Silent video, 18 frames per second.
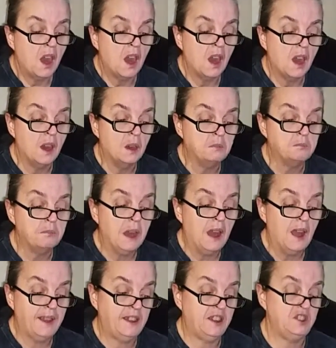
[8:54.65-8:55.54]

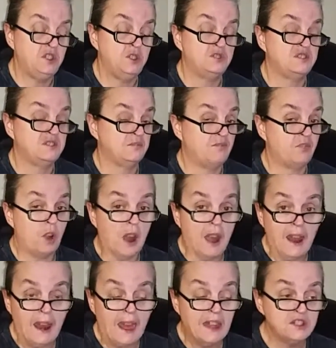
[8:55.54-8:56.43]
I can use them for
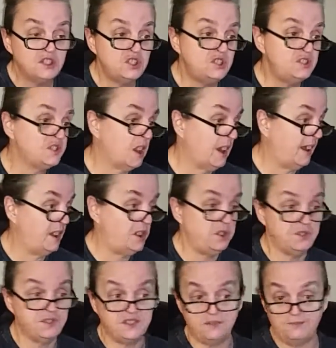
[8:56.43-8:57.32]
eyelashes, I
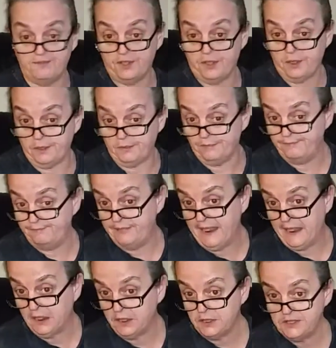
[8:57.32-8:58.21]
can use them for
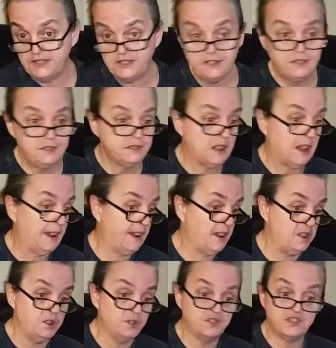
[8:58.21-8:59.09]
necklaces, I
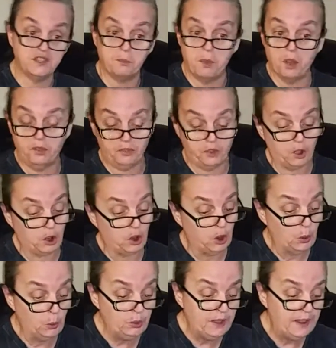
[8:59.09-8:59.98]
can use them on their
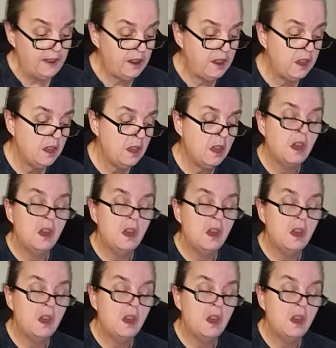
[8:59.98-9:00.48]
clothing.